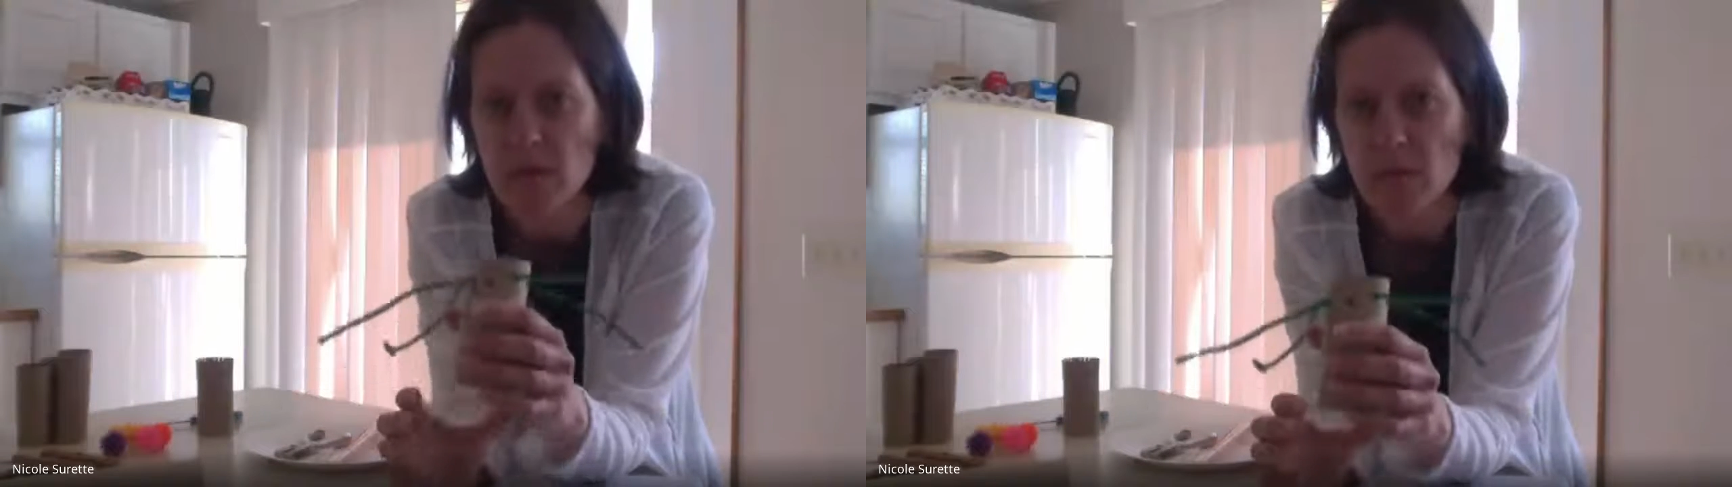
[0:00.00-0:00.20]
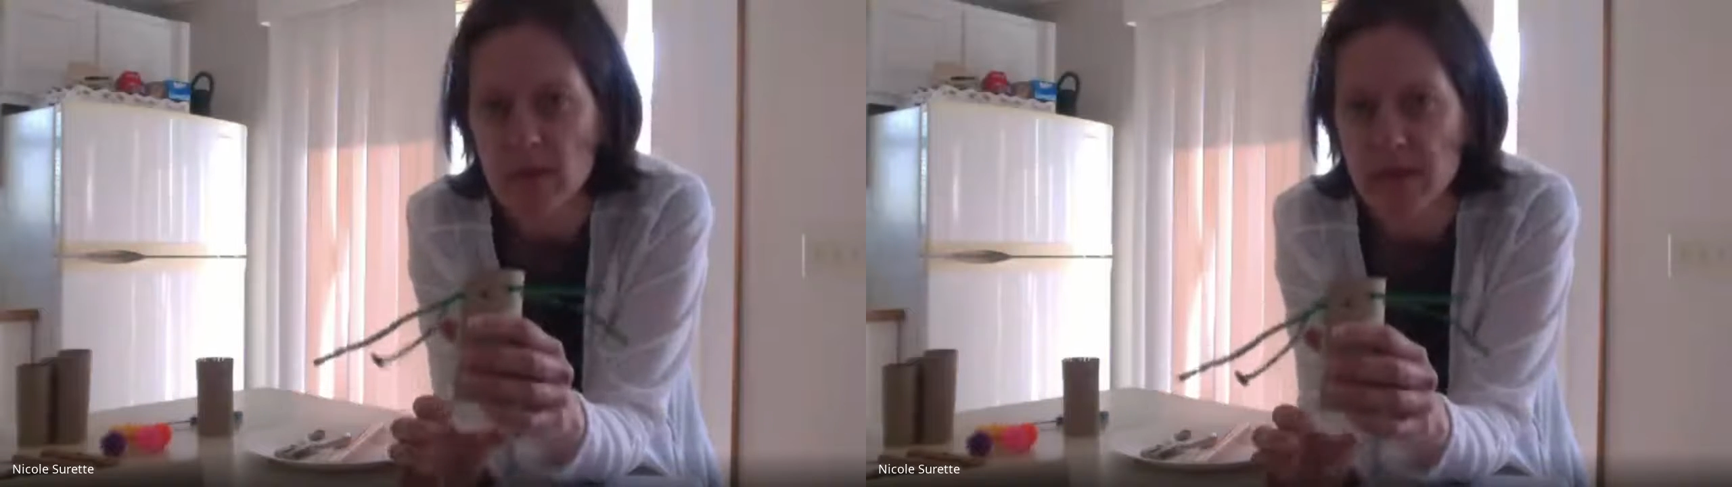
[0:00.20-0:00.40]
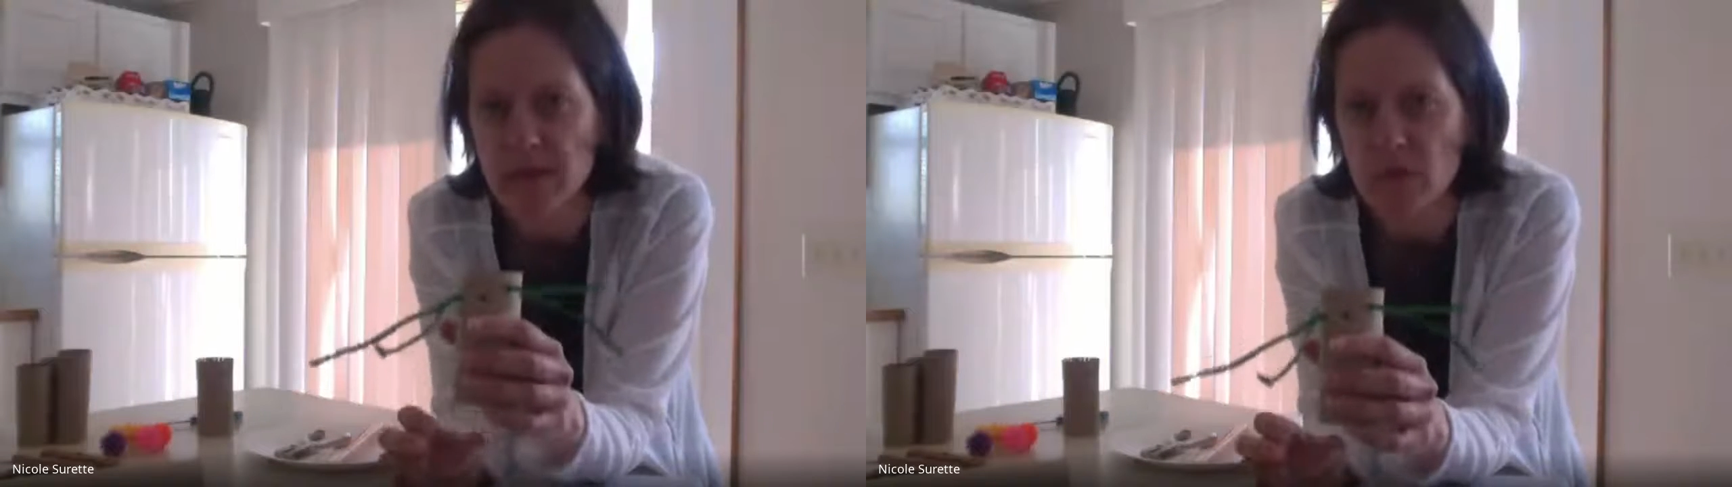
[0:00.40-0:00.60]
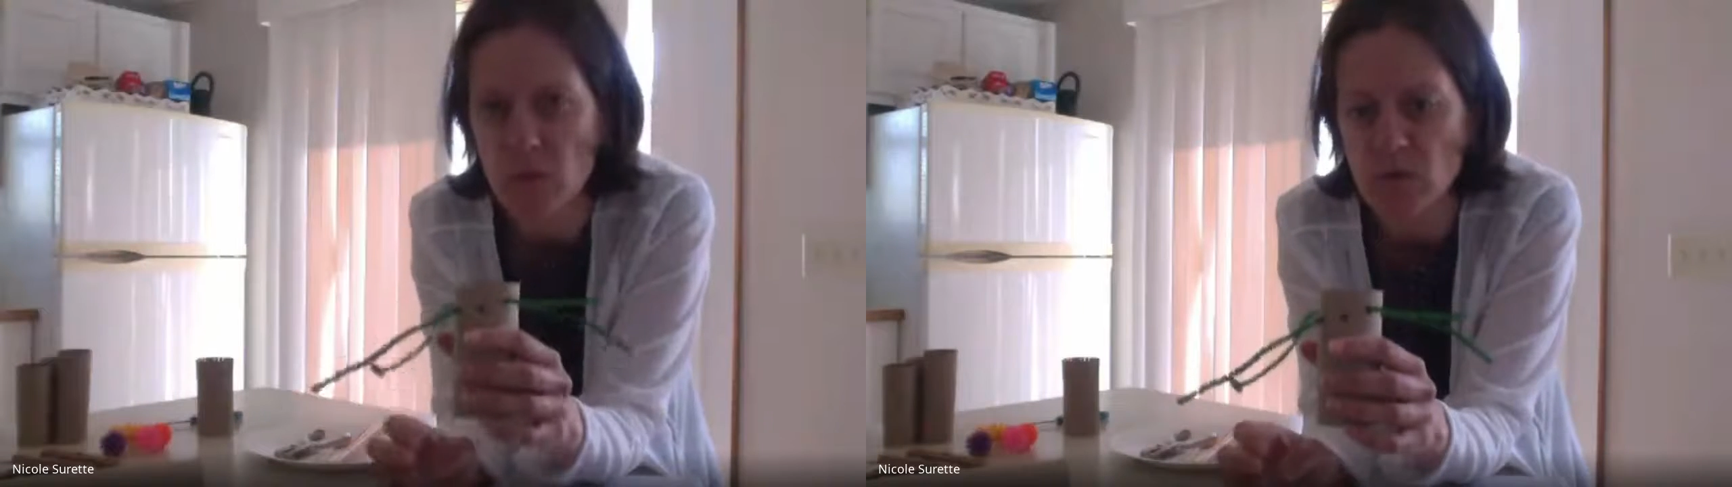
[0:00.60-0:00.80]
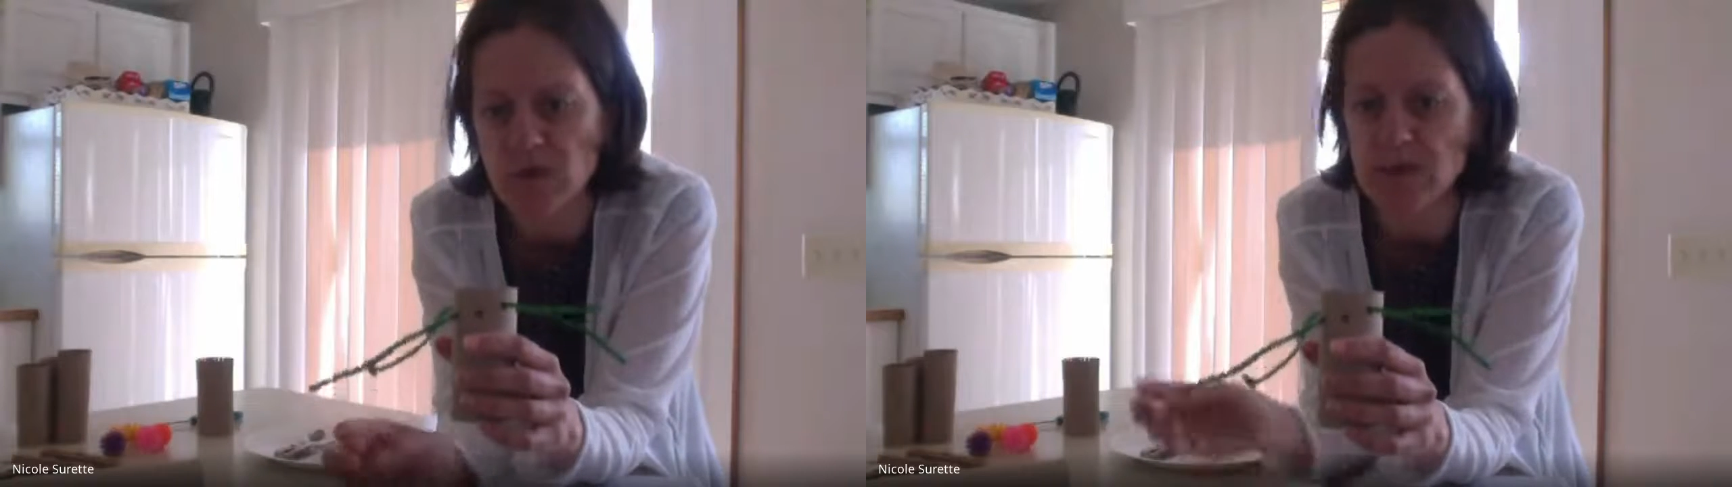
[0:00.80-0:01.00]
one hand is
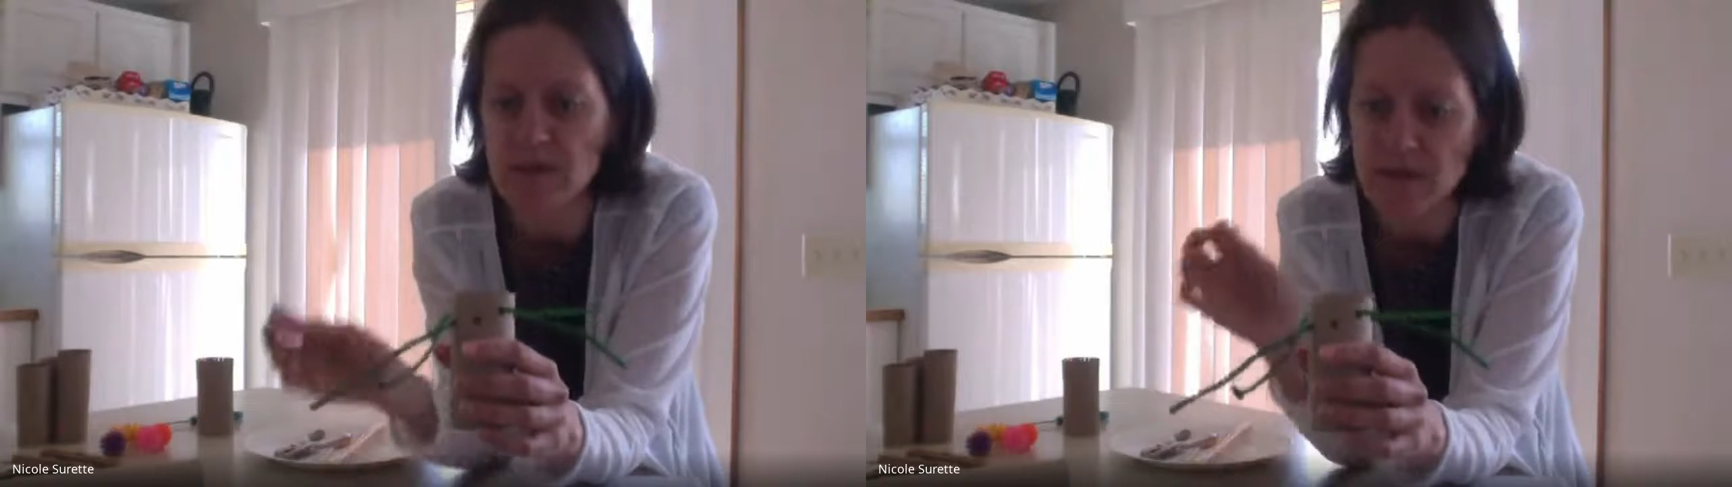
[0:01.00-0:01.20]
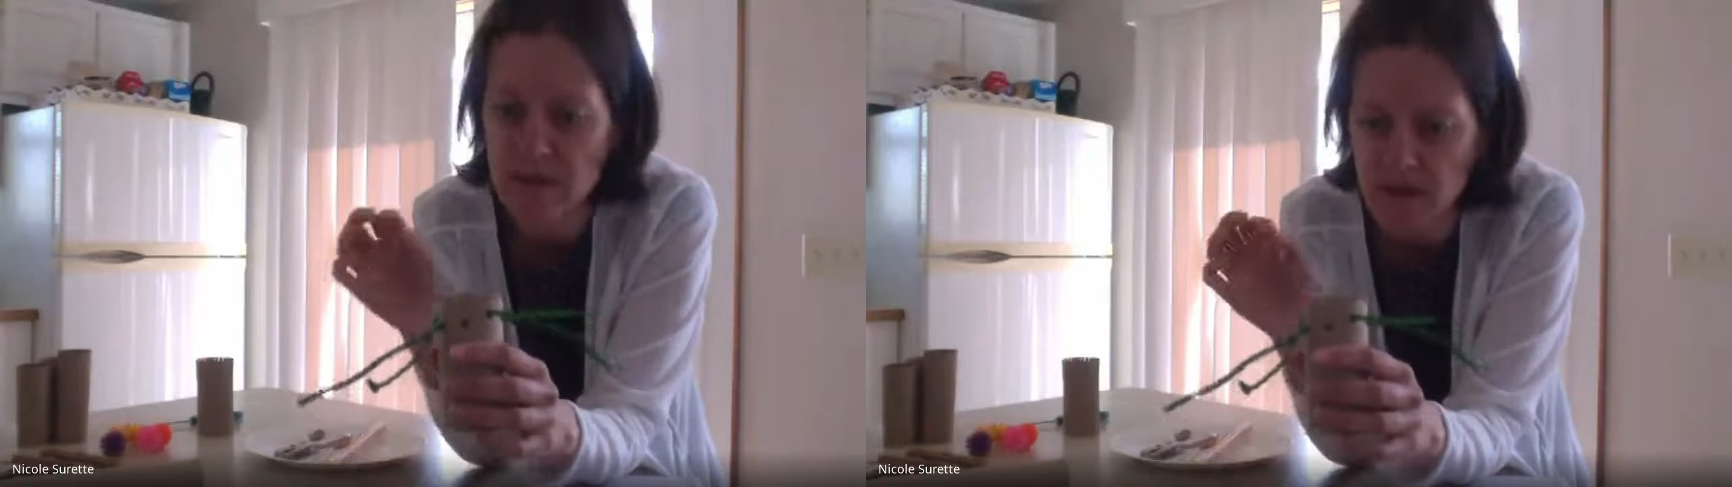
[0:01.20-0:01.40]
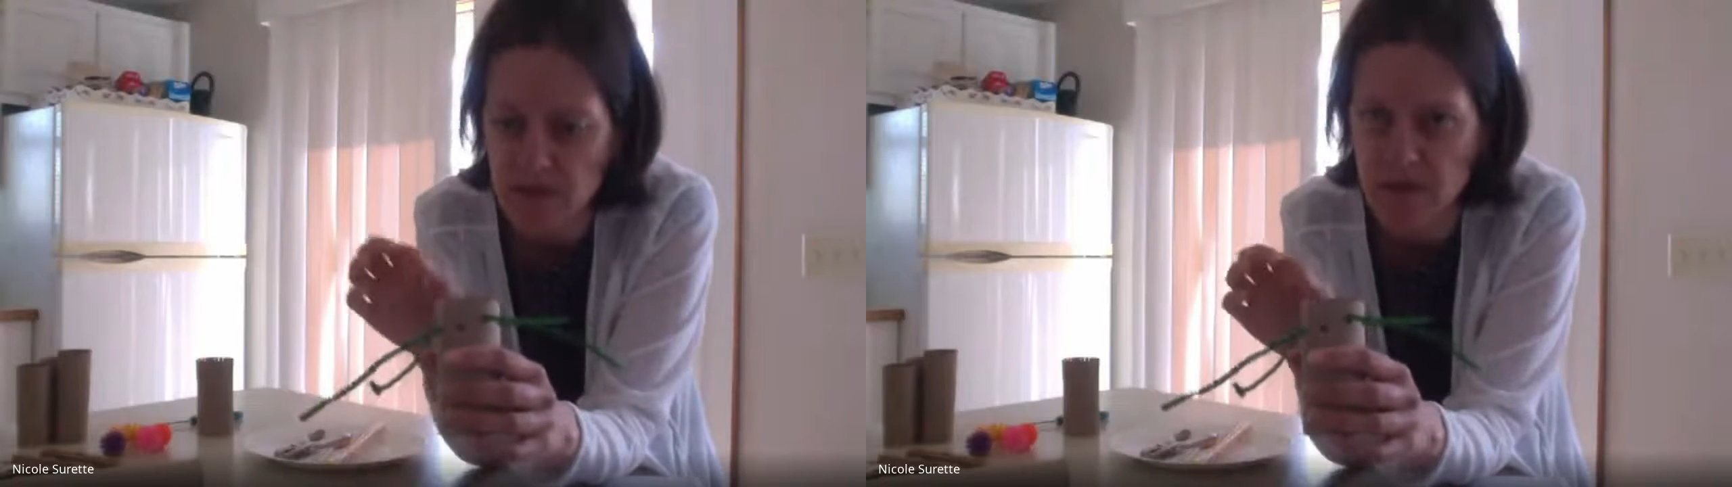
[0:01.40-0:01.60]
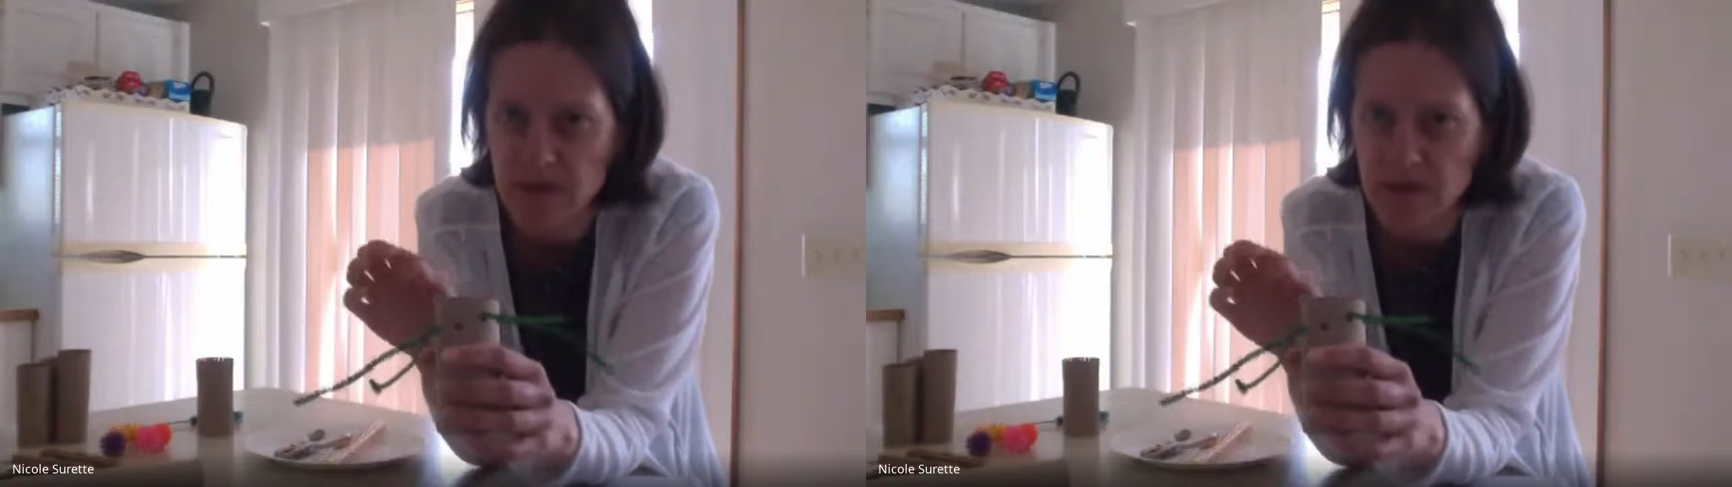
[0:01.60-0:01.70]
holding this and the other